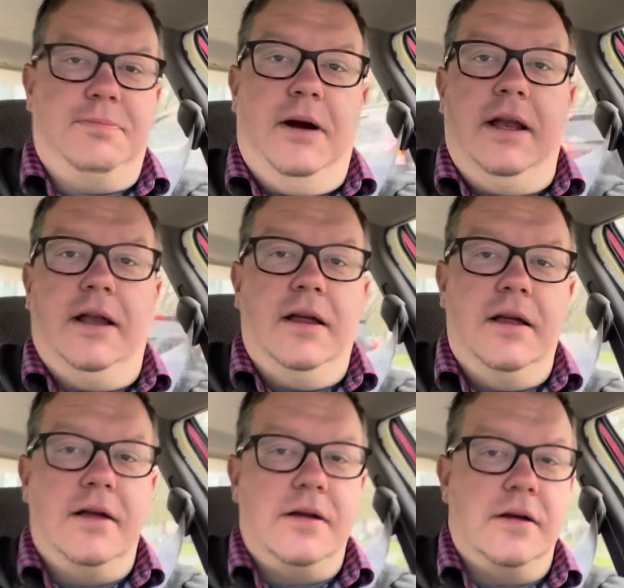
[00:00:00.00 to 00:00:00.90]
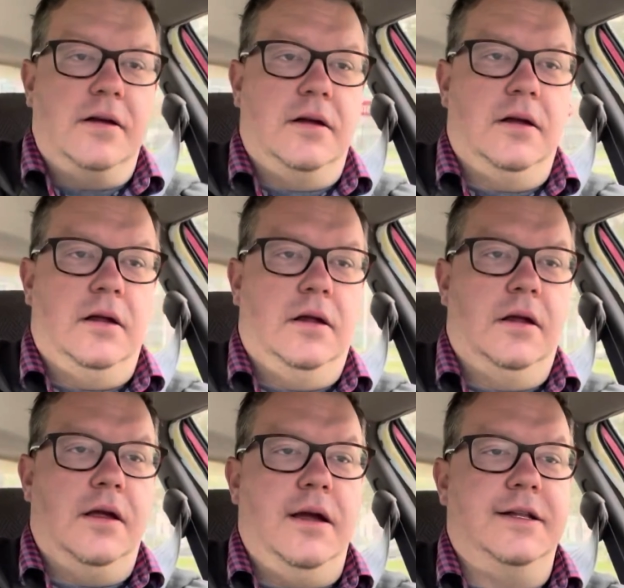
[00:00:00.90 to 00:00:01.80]
but
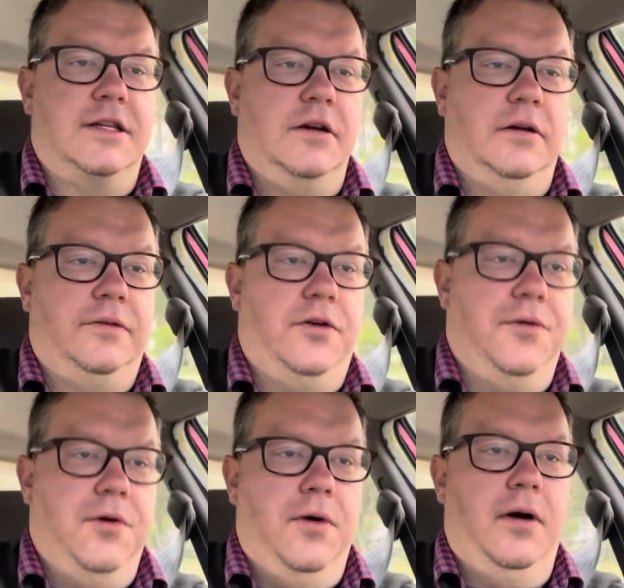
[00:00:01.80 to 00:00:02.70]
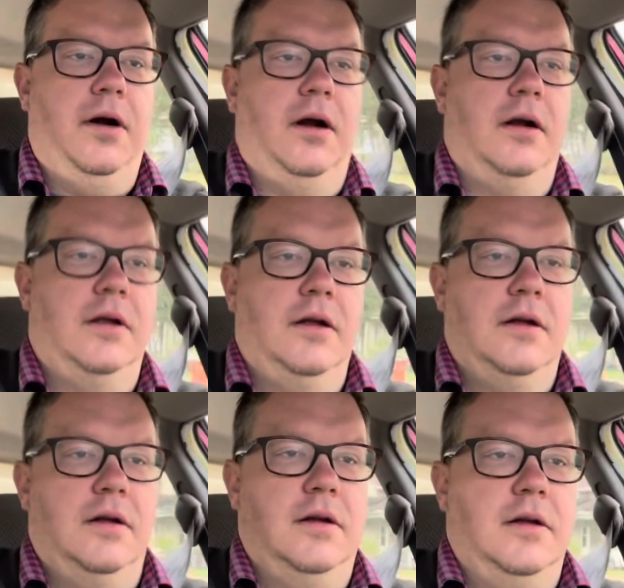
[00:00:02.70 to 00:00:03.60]
it's good for
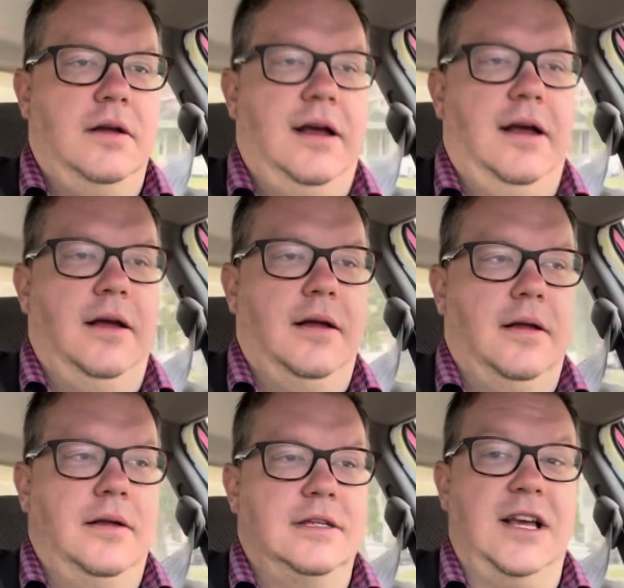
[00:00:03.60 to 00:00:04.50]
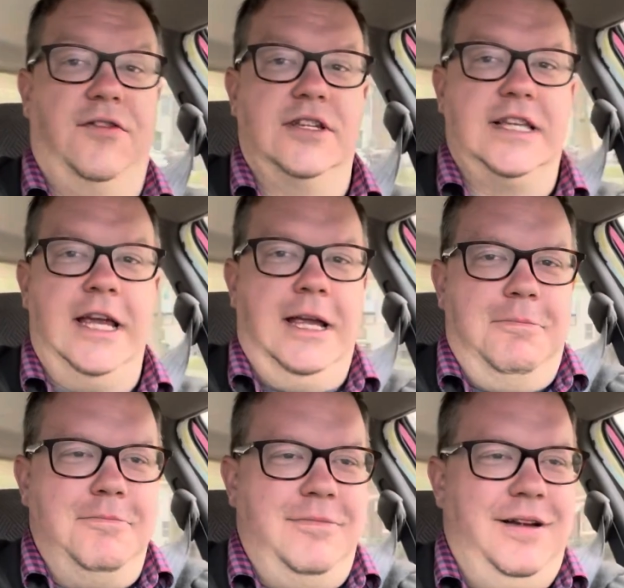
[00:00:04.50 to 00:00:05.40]

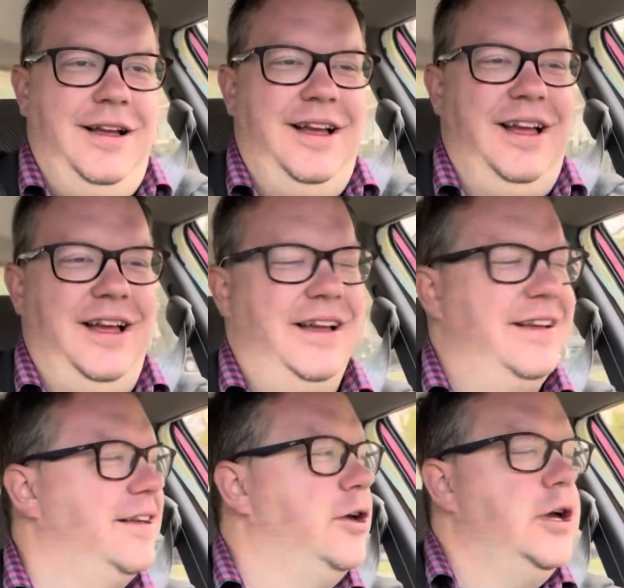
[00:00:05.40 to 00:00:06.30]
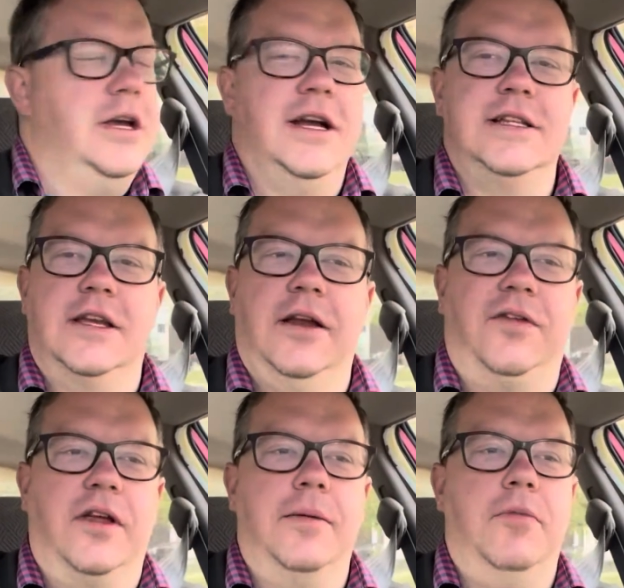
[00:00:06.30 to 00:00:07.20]
self-esteem. It's good
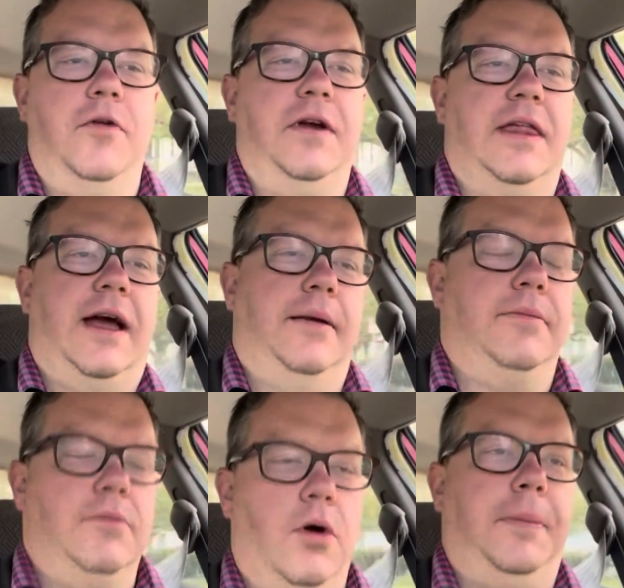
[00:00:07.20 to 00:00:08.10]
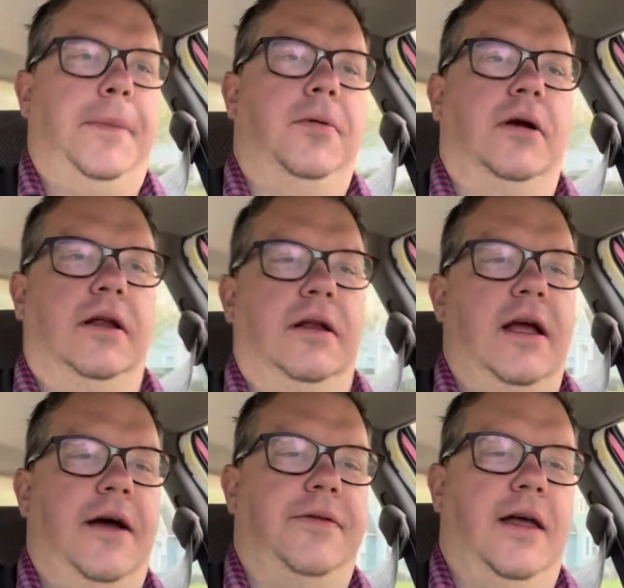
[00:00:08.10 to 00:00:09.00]
for the movie that more people can
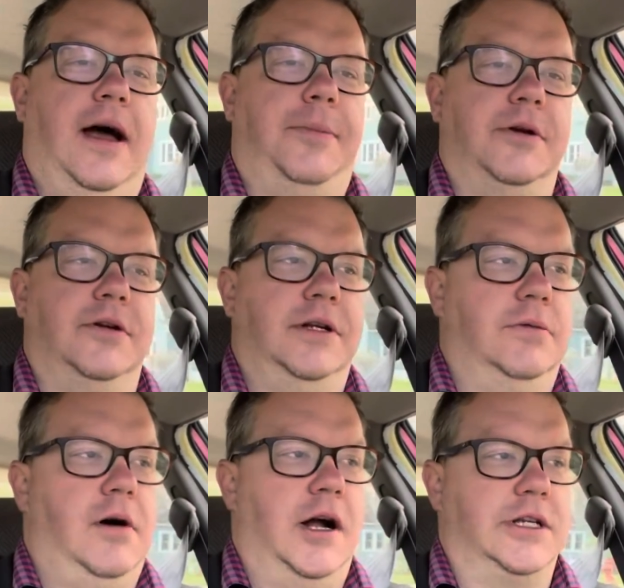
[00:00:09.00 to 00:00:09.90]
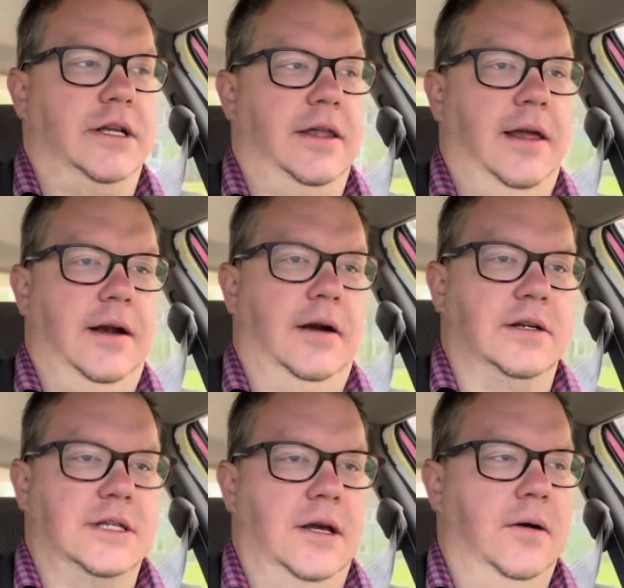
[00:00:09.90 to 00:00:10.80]
have the opportunity to watch it there.
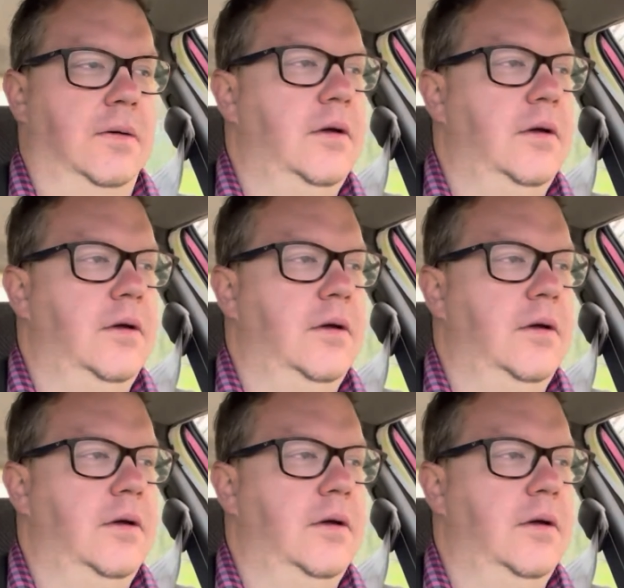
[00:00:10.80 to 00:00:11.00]
So,